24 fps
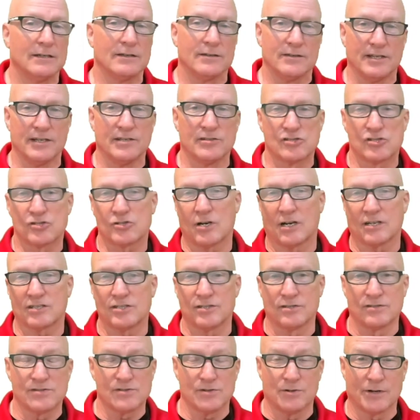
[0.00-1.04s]
the
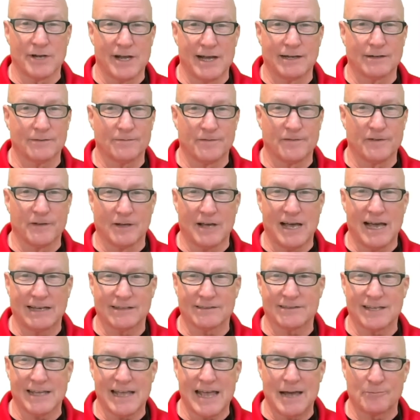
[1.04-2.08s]
instructions on how to fill
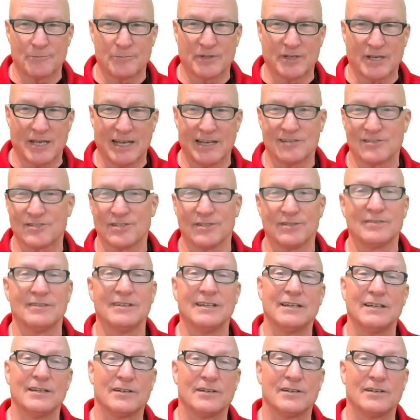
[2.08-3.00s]
out the application,